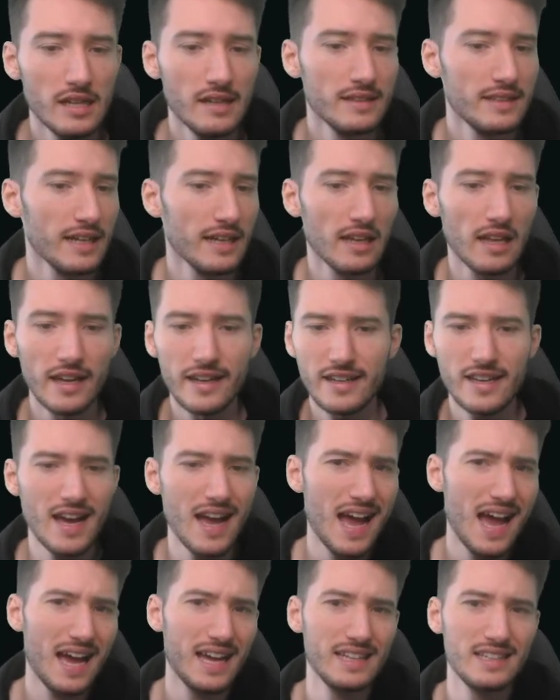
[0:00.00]
They're like,
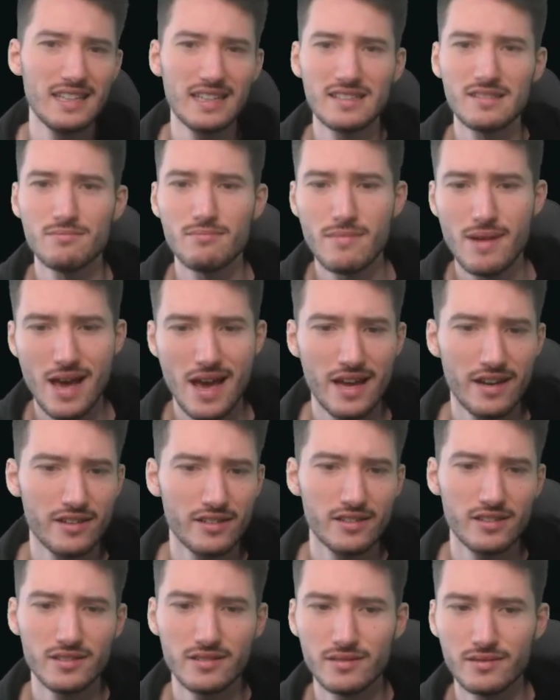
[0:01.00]
it doesn't
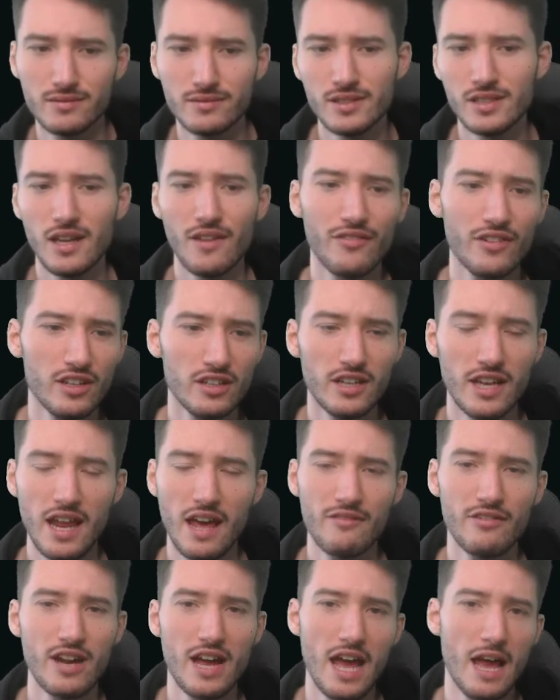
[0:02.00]
matter. Nothing can
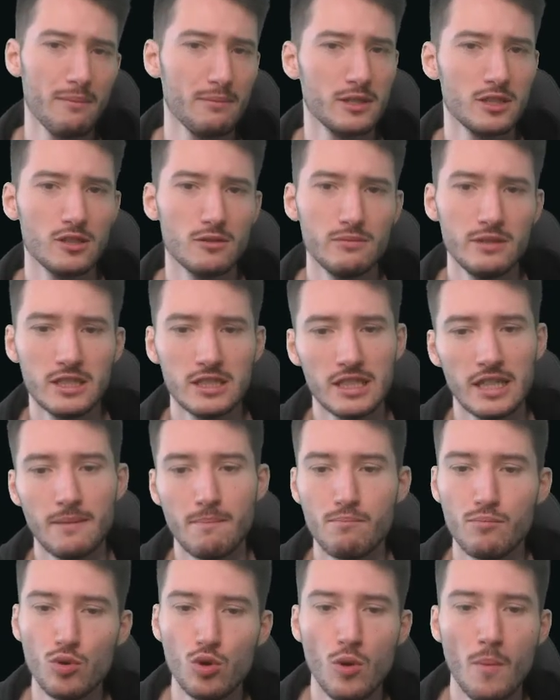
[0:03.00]
ever happen to me. And then
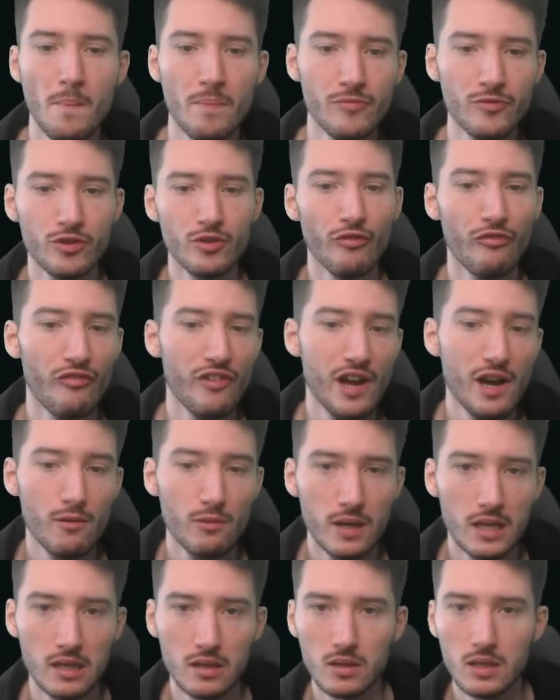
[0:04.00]
boom, you
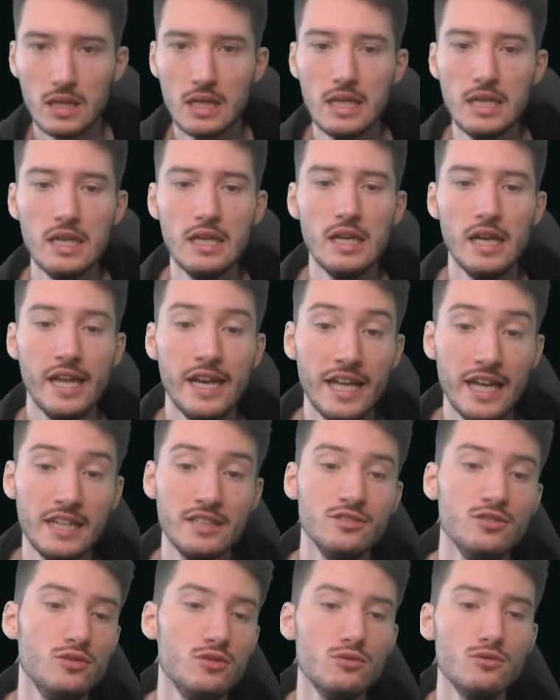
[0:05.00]
farewell. And
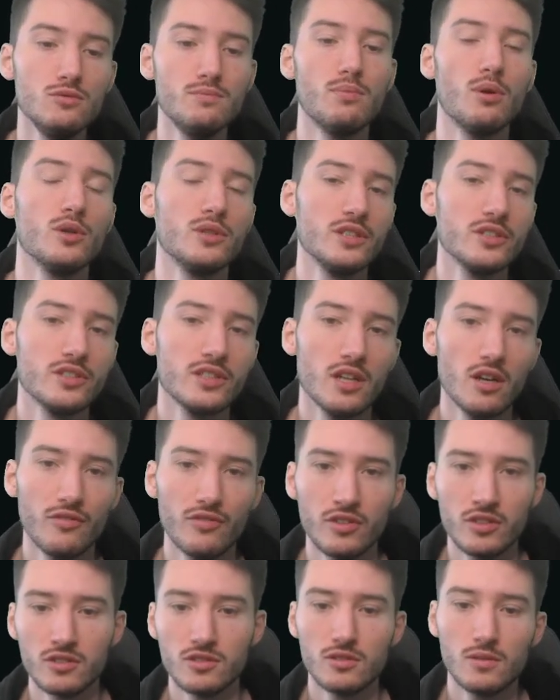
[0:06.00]
then you put yourself
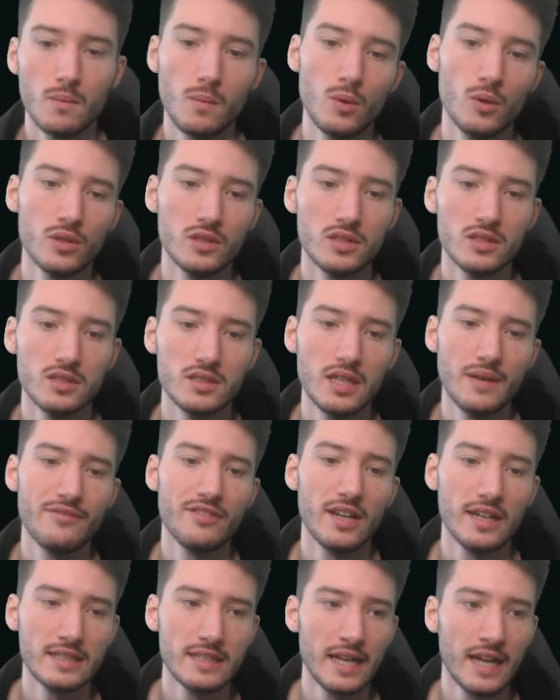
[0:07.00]
onto the board. Something
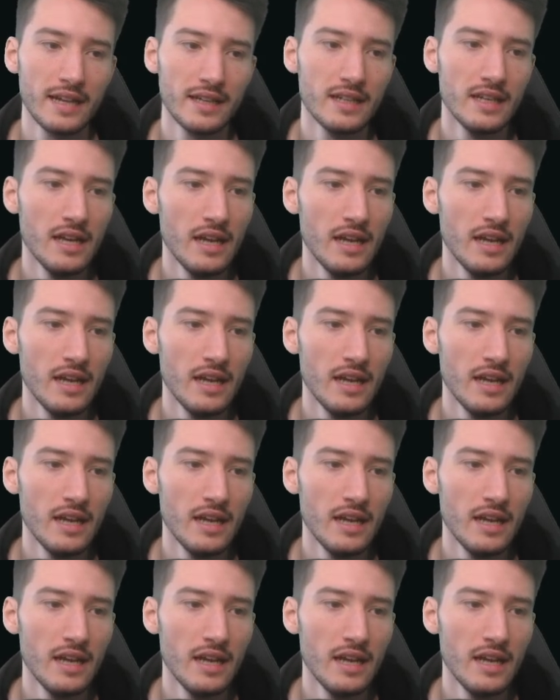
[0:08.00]
like that.